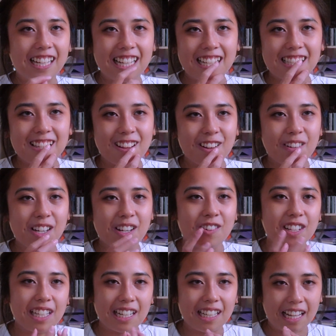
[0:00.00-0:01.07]
he's the only one who
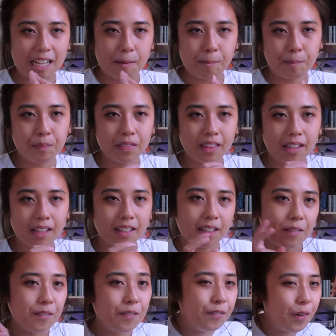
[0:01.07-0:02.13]
really like
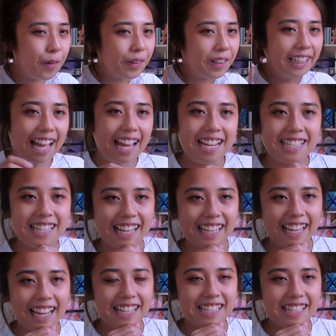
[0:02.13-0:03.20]
vocalized, I
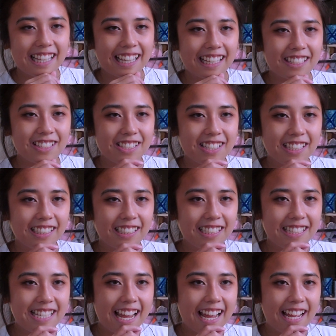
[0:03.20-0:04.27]
guess. Like just a
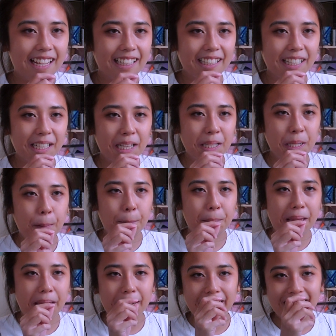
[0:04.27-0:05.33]
little tap like a little
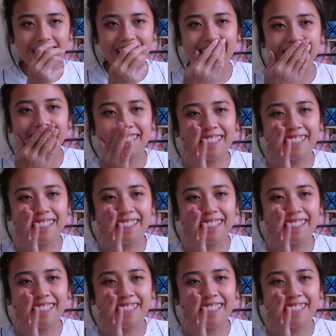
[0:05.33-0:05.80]
bit, like a little